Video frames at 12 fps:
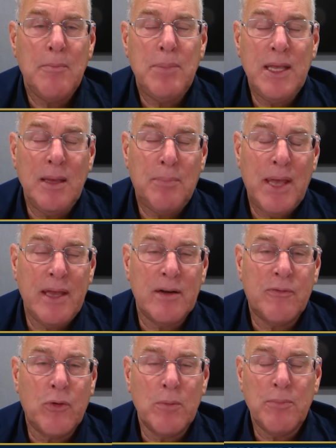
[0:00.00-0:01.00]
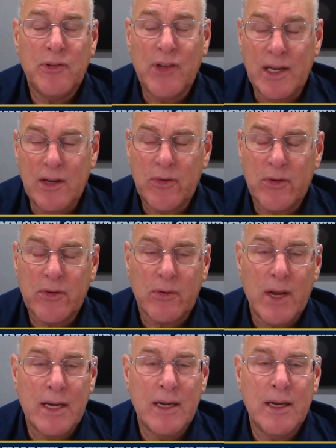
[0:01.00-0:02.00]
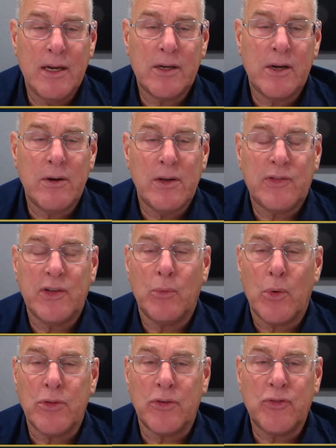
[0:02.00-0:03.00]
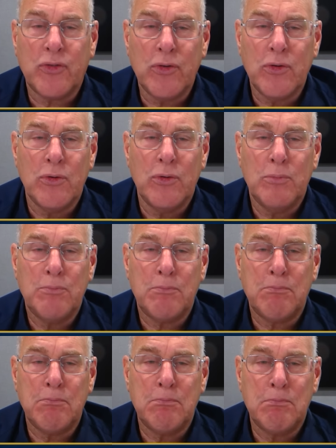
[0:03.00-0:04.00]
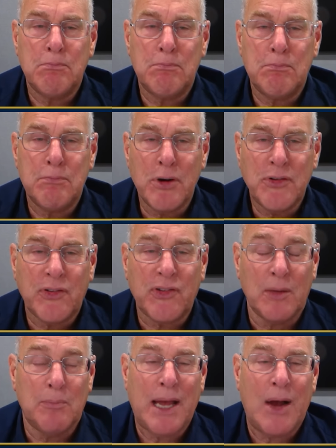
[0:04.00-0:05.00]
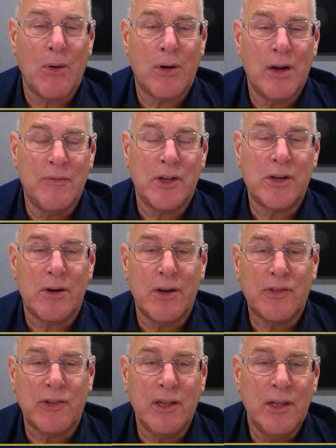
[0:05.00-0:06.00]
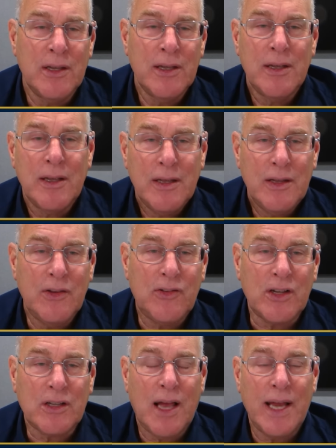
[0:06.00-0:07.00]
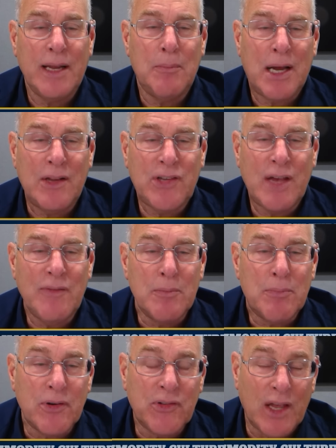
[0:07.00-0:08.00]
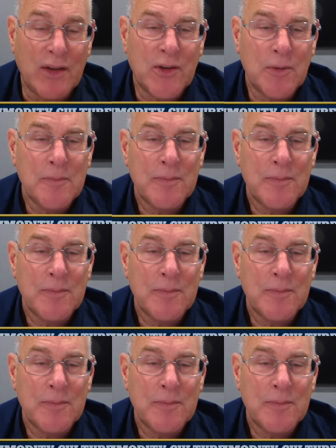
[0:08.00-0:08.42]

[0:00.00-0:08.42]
being paid a 4% interest rate in a currency where the true purchasing power of the currency is declining by 7%,